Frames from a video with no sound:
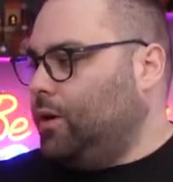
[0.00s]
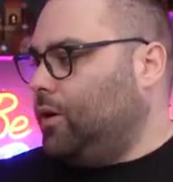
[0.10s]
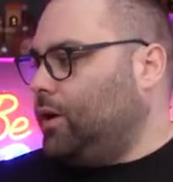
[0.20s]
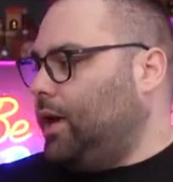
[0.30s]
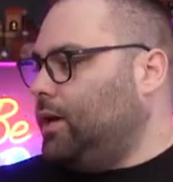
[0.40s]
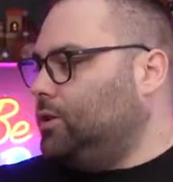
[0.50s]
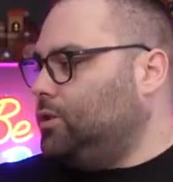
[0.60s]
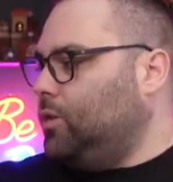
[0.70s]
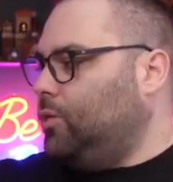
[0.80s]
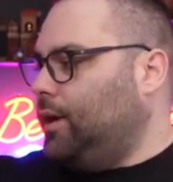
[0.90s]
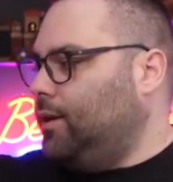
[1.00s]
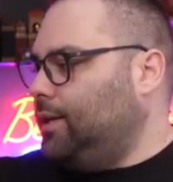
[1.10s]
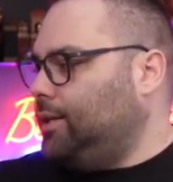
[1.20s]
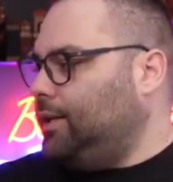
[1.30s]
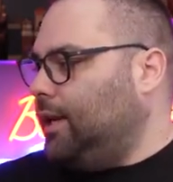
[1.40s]
Okay, so we're in
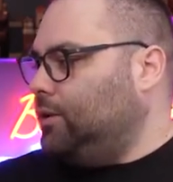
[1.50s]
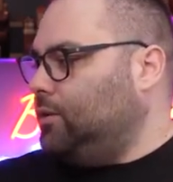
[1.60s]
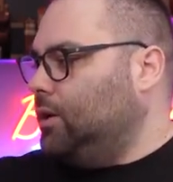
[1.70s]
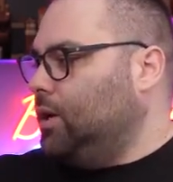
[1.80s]
this case.